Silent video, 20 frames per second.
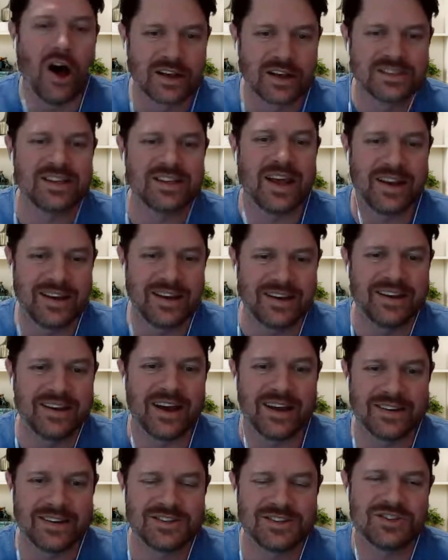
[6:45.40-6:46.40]
long said and
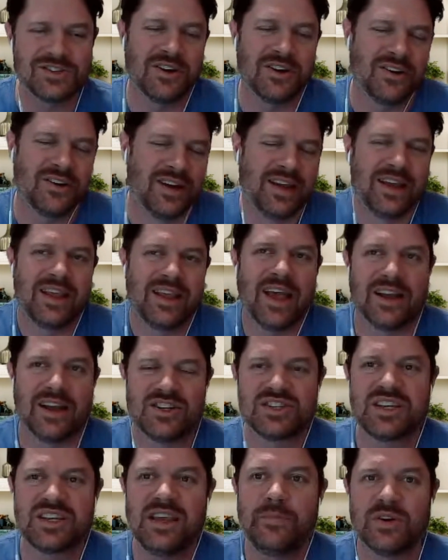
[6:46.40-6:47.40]
done. So yeah,
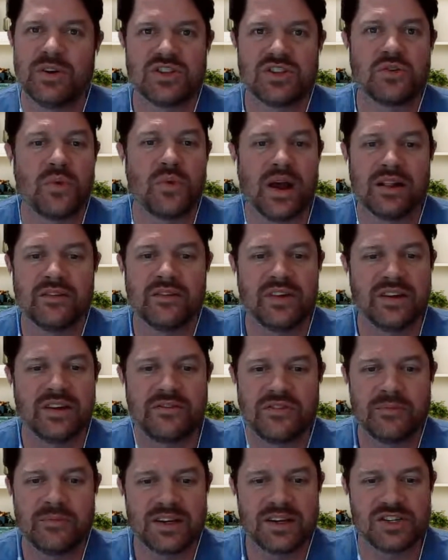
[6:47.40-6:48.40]
just keep it to the relevant
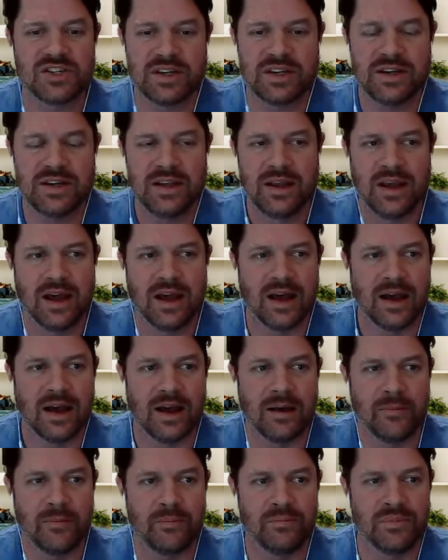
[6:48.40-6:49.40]
information.
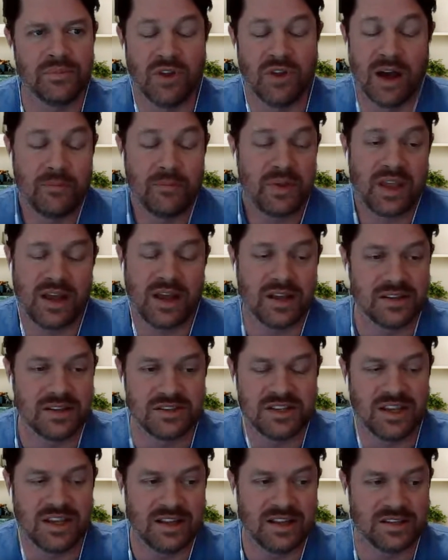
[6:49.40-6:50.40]
Not
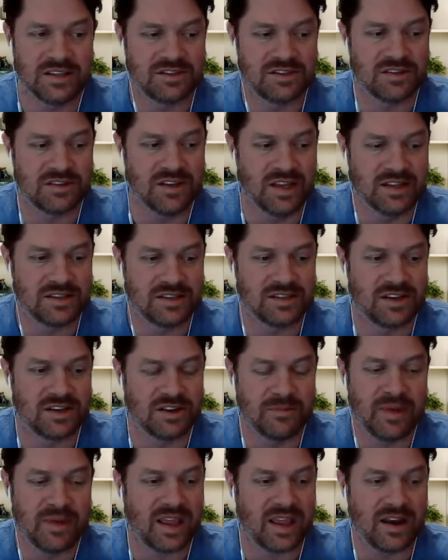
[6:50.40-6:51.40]
because it's going
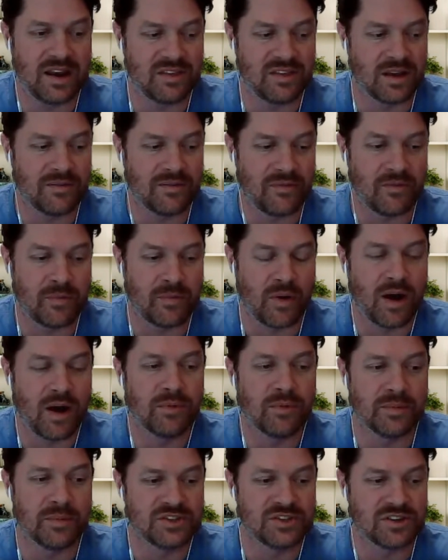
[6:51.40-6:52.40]
to make anything of a
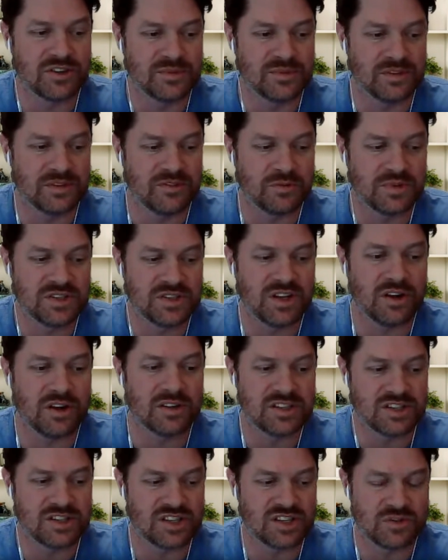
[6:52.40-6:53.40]
problem in terms of the
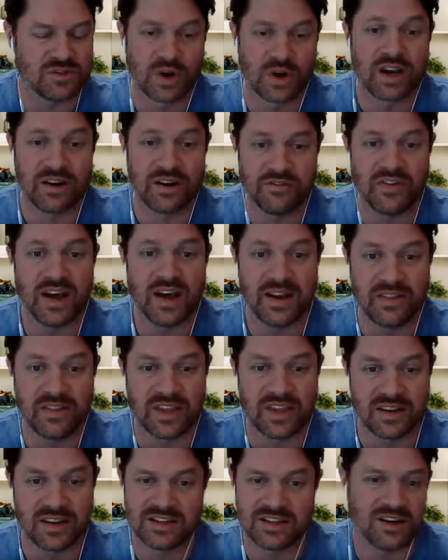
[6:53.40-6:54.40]
results. It's just we're going to find
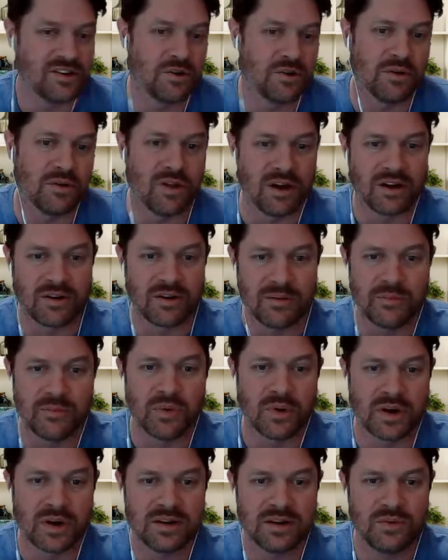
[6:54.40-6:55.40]
things that are no longer
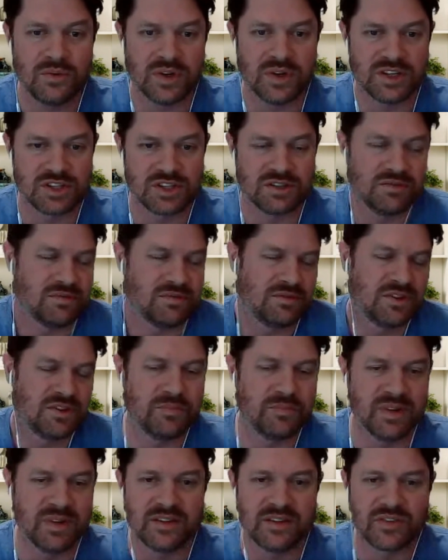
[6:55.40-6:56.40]
important, which could
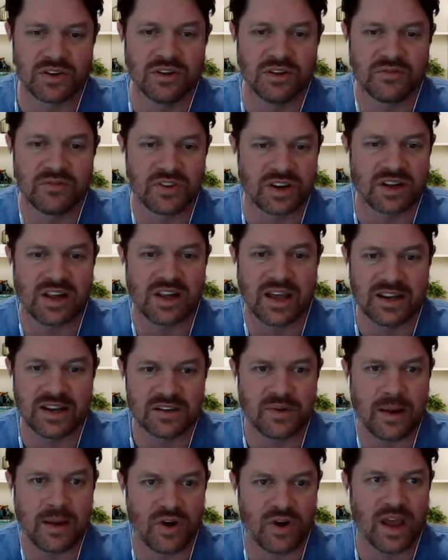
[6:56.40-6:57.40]
be difficult for your client to
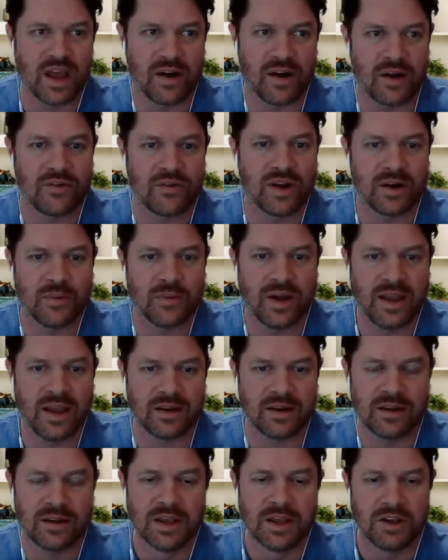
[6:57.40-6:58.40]
wrap their head around right away,
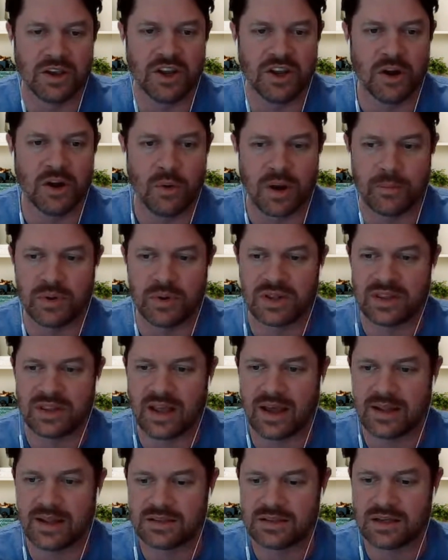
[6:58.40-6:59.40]
and you don't want to put
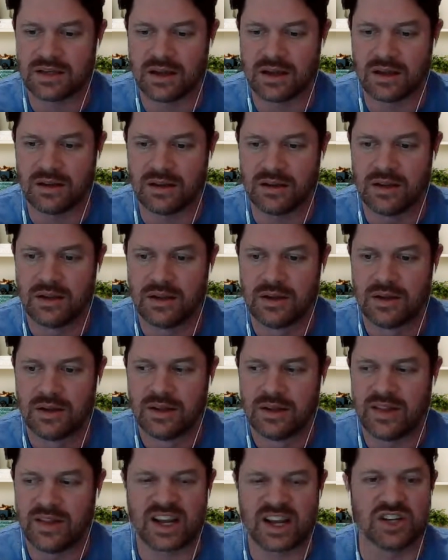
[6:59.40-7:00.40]

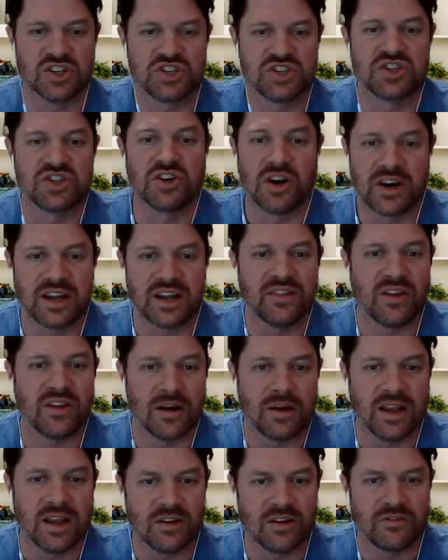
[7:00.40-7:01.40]
that concern in
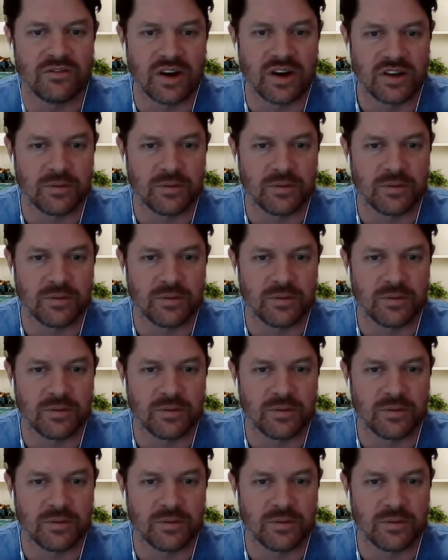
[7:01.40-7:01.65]
their front of